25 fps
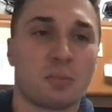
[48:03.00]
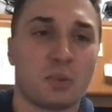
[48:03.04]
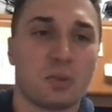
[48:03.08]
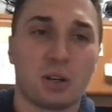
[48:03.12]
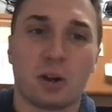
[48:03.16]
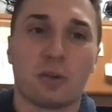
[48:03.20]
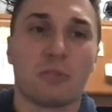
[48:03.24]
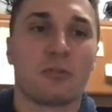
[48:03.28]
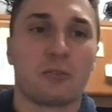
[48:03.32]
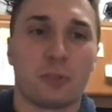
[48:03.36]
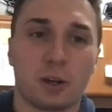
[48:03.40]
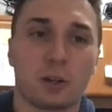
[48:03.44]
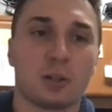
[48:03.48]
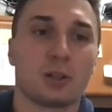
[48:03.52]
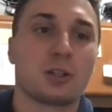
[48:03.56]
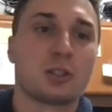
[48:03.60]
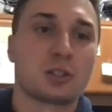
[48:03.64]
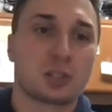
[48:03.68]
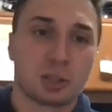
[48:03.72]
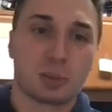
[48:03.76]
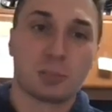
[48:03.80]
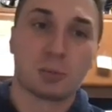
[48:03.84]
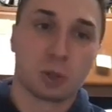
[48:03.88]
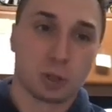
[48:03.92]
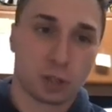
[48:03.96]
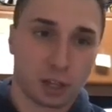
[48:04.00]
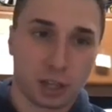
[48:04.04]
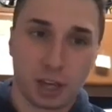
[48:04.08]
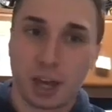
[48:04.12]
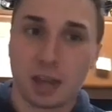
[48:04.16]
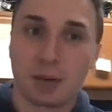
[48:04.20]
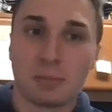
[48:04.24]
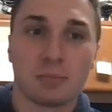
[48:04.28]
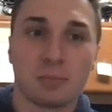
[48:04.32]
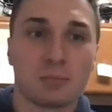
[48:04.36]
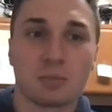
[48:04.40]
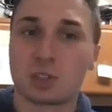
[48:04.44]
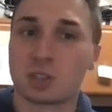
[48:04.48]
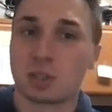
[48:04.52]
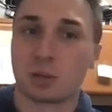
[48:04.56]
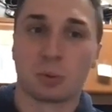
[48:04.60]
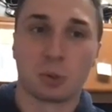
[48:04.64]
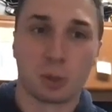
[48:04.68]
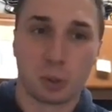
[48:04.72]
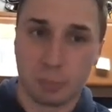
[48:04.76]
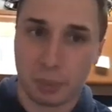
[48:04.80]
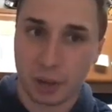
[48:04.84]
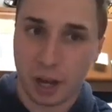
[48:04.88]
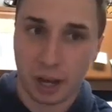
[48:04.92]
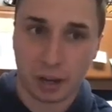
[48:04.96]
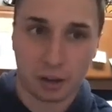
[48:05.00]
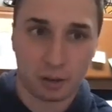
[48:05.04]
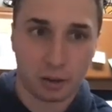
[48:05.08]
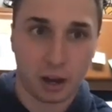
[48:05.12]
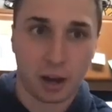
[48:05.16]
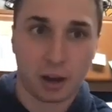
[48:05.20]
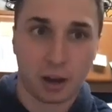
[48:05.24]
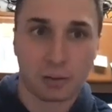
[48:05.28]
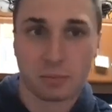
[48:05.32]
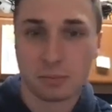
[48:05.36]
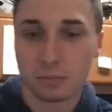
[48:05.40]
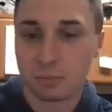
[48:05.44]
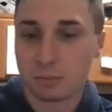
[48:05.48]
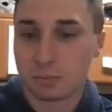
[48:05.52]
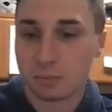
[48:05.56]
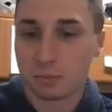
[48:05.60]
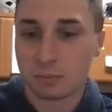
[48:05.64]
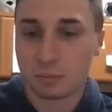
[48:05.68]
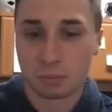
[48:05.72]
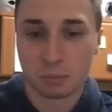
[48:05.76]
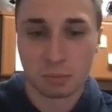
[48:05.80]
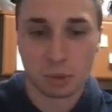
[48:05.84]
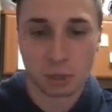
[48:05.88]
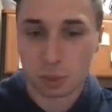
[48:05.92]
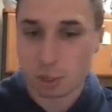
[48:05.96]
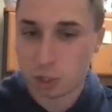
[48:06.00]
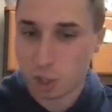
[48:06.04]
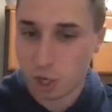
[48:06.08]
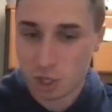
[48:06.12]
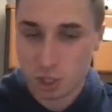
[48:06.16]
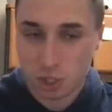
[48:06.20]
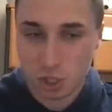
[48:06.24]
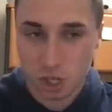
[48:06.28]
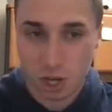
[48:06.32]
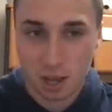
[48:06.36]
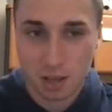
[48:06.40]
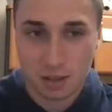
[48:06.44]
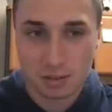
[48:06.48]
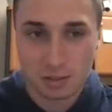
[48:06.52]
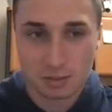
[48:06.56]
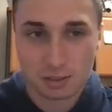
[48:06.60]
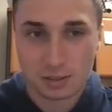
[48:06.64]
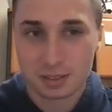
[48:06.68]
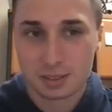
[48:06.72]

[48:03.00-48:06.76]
fairly similar game, similar background. BJJ.